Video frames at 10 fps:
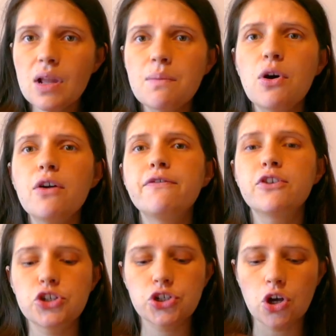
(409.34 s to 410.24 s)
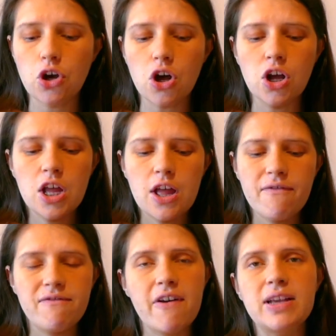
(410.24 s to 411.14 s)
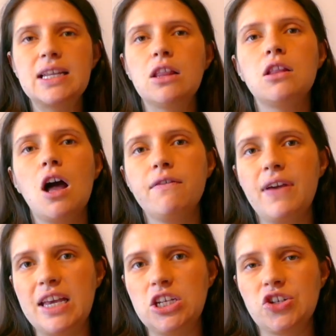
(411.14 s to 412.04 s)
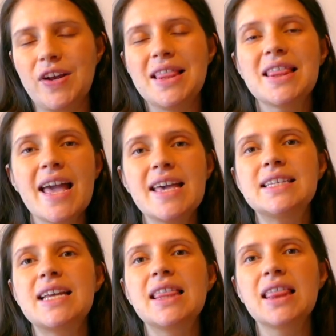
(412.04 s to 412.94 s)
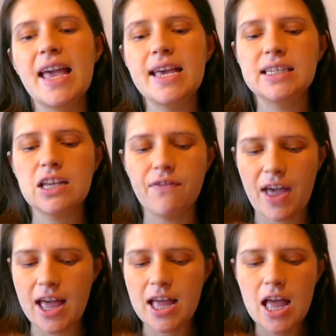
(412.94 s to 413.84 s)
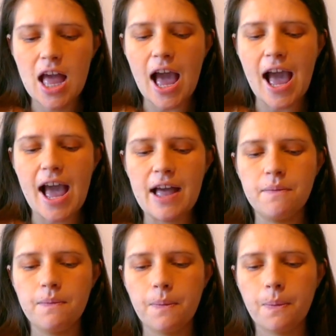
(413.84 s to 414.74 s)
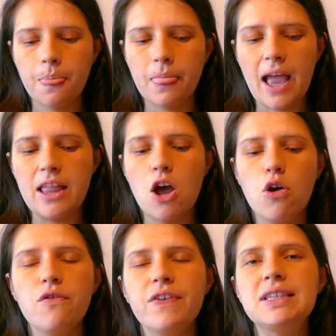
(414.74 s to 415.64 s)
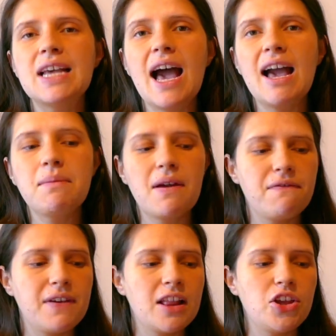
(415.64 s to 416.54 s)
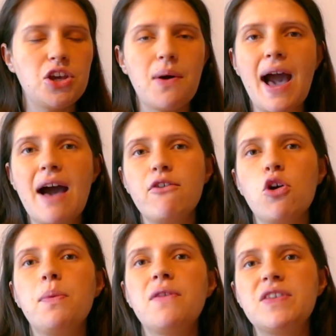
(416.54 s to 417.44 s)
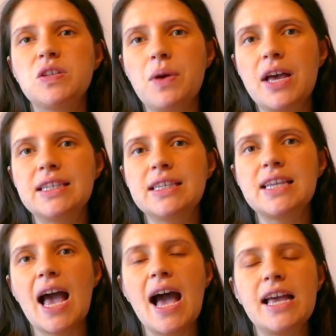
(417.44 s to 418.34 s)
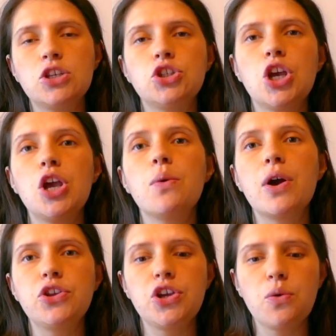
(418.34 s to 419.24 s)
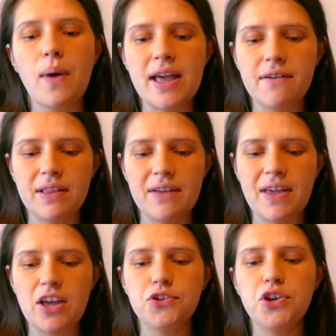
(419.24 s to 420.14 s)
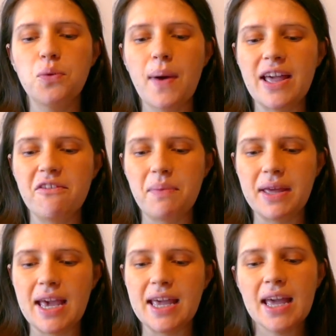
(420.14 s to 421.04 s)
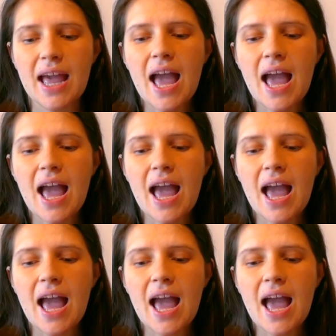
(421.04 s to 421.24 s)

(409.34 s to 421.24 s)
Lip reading: But for sure, there is a lot of history, layers and layers of it. And over time, I feel like you have opened this person's eyes to a new way of living, a new way of being.